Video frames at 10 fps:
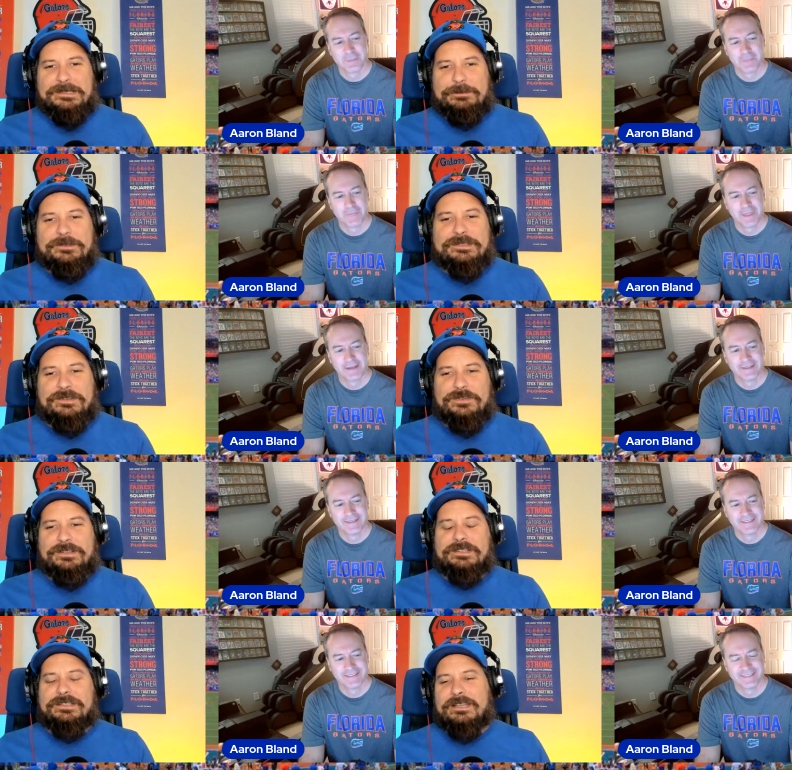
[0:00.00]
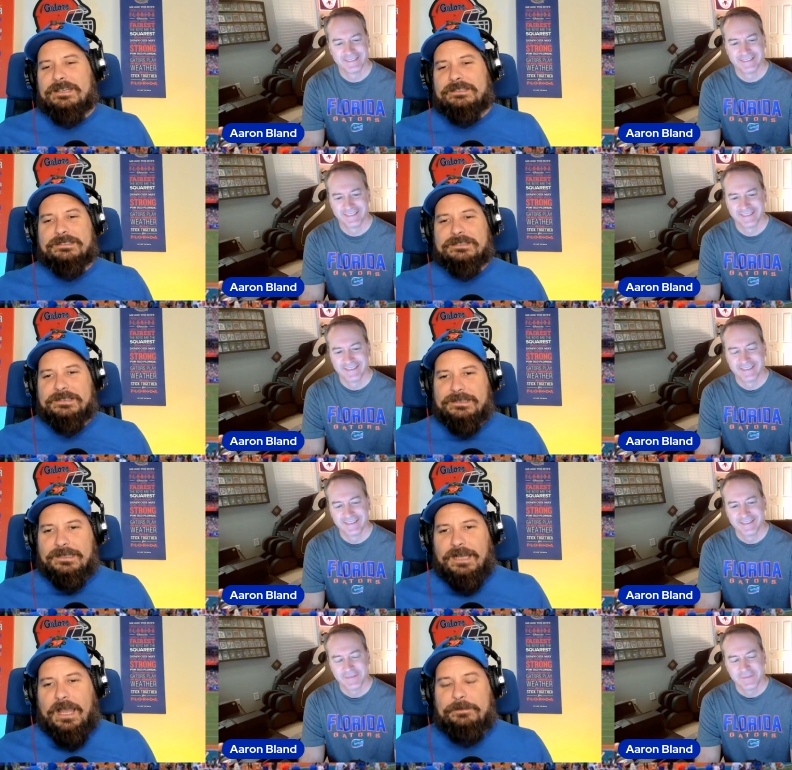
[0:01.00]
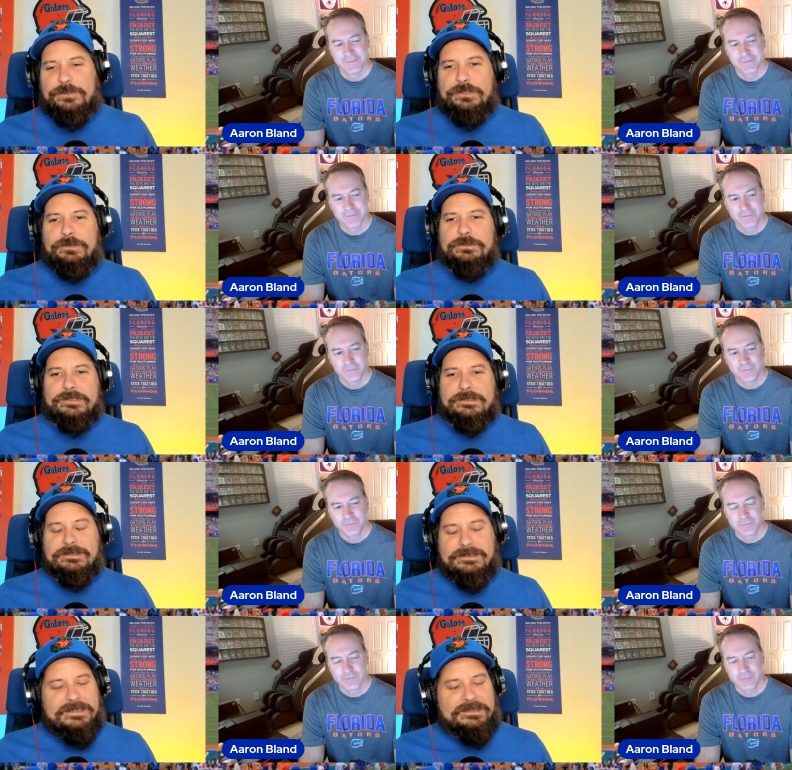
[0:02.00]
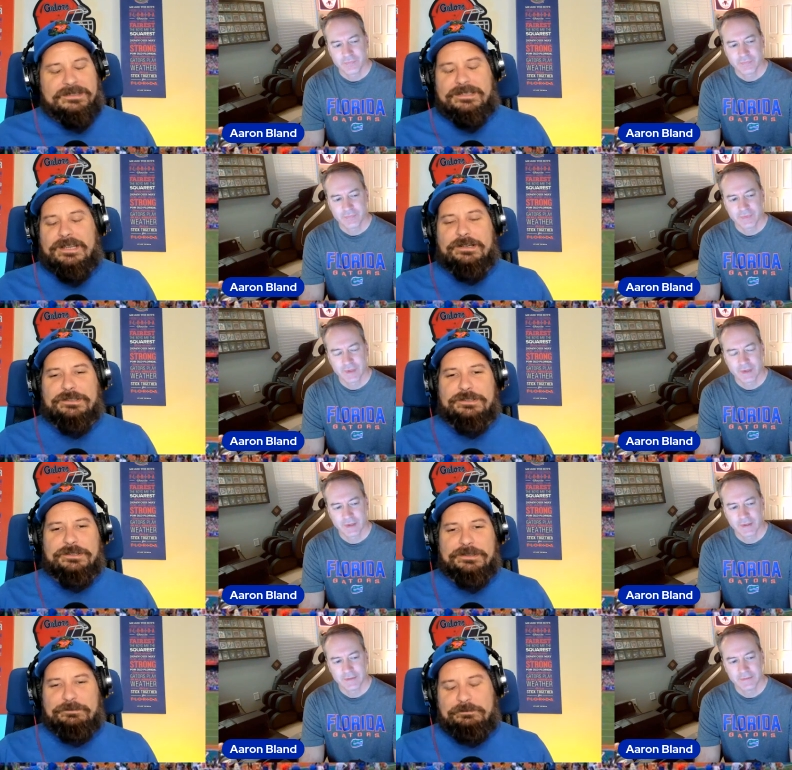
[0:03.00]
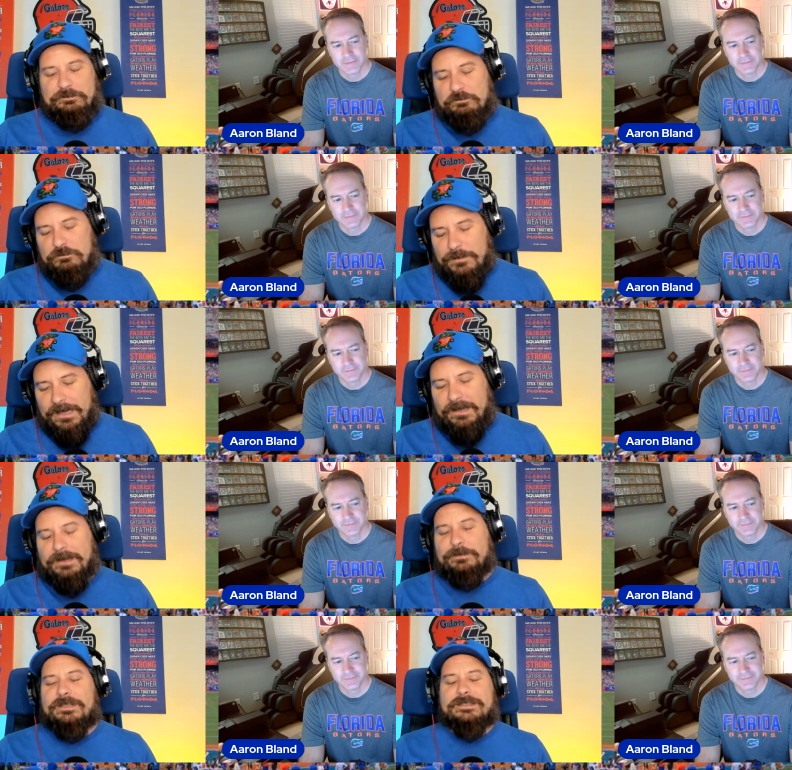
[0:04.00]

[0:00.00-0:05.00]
Speaker 1: specifically, that I'm sure will stick to character and may not be